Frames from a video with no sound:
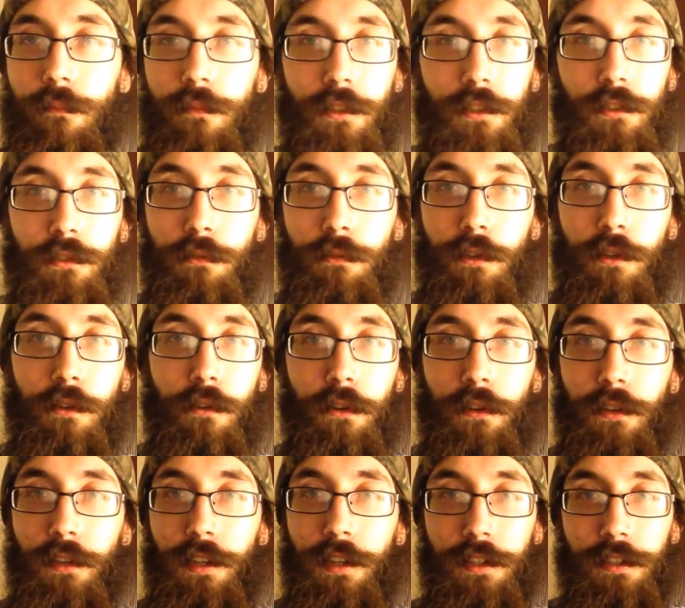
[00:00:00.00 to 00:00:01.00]
just
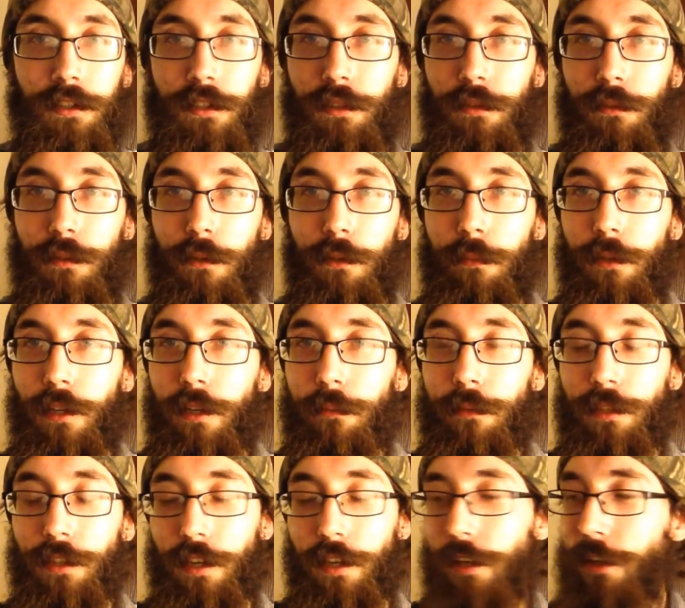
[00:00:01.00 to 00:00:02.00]
recording this and it won't be
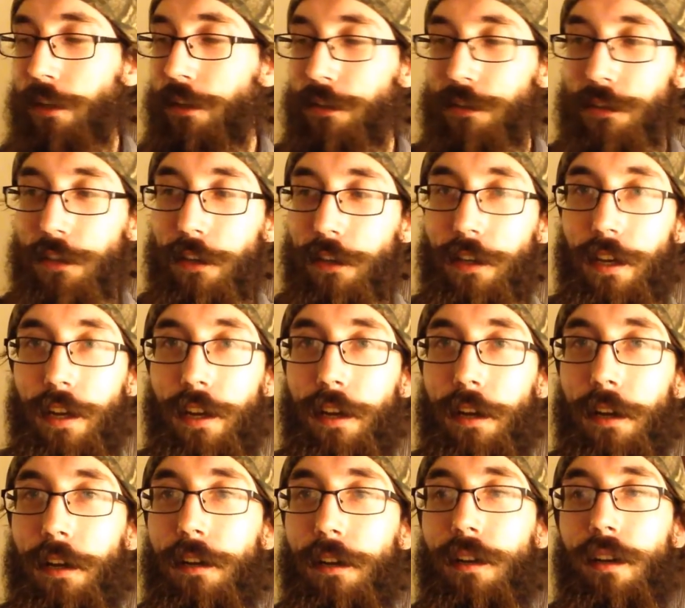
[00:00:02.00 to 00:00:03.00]
up tonight. It's Sunday
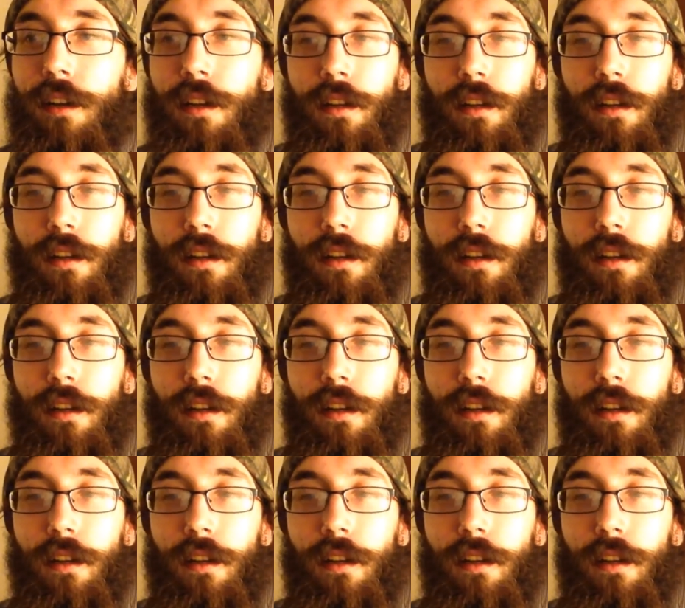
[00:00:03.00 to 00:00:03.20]
night.